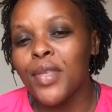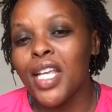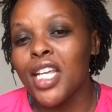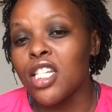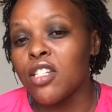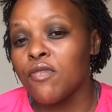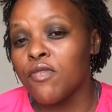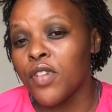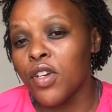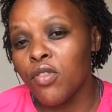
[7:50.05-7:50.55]

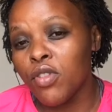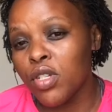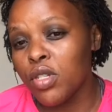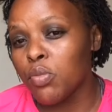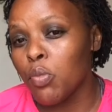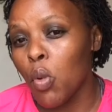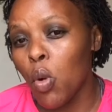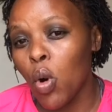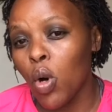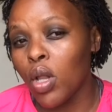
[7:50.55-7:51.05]
It's very
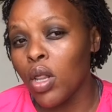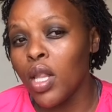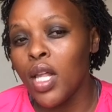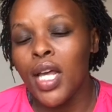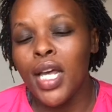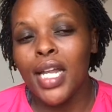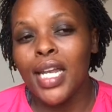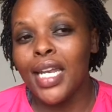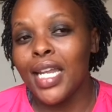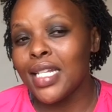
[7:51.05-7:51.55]
small,
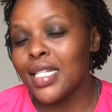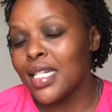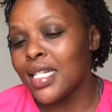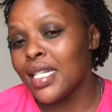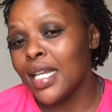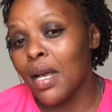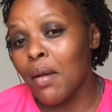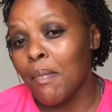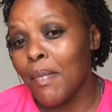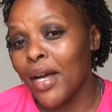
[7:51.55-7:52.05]
doesn't
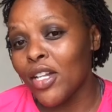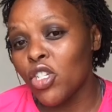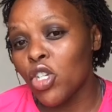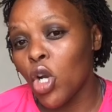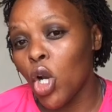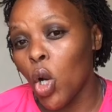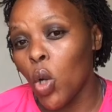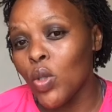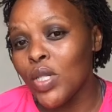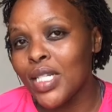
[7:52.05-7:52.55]
take much
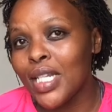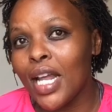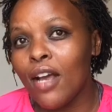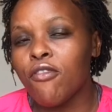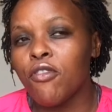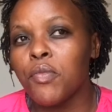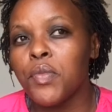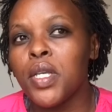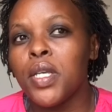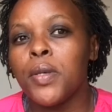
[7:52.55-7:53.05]
clothes. Like
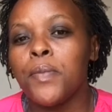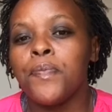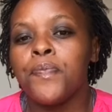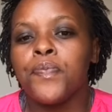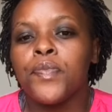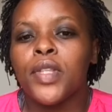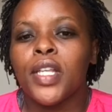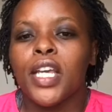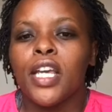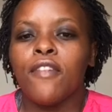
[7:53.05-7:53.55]
for me,
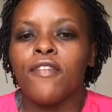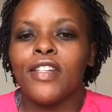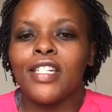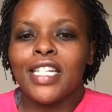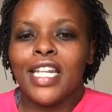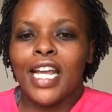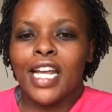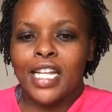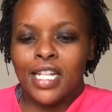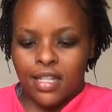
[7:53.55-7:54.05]
if it's
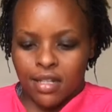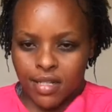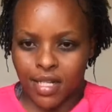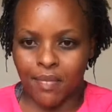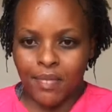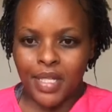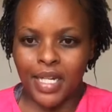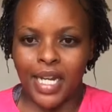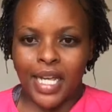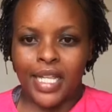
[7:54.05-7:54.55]
like
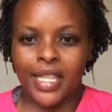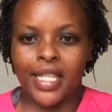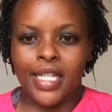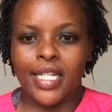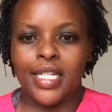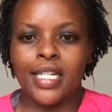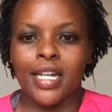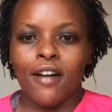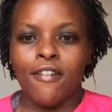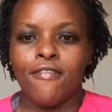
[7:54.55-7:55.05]
something like
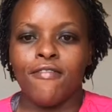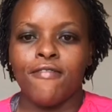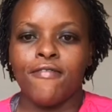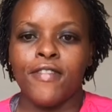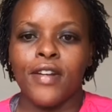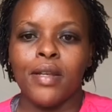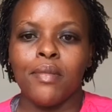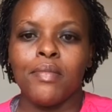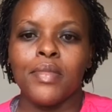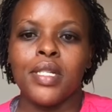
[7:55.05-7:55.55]
this, a
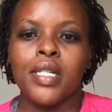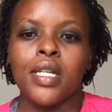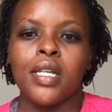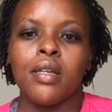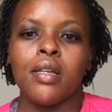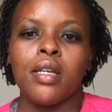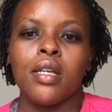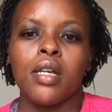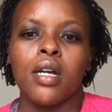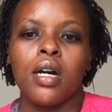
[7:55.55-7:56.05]

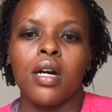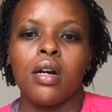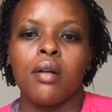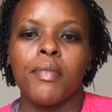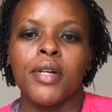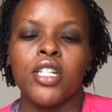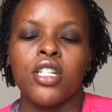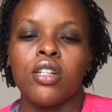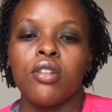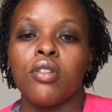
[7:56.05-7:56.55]
flimsy
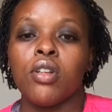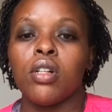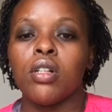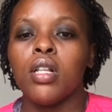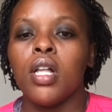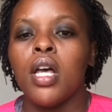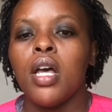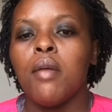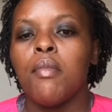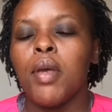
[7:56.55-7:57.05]

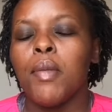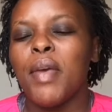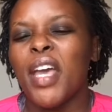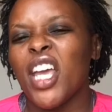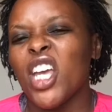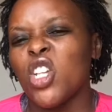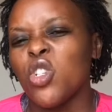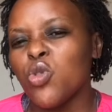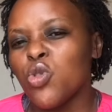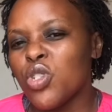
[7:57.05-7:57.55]
material, maybe I
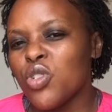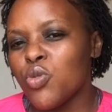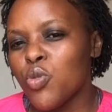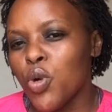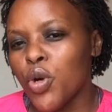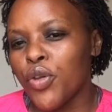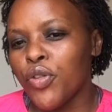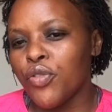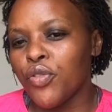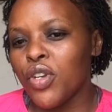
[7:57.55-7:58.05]
can do 2
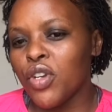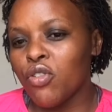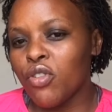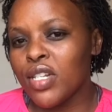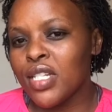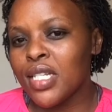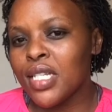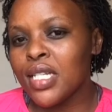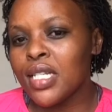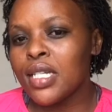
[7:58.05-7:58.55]
or 3
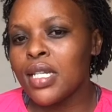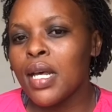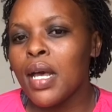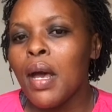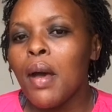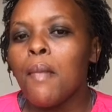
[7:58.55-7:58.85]
dresses.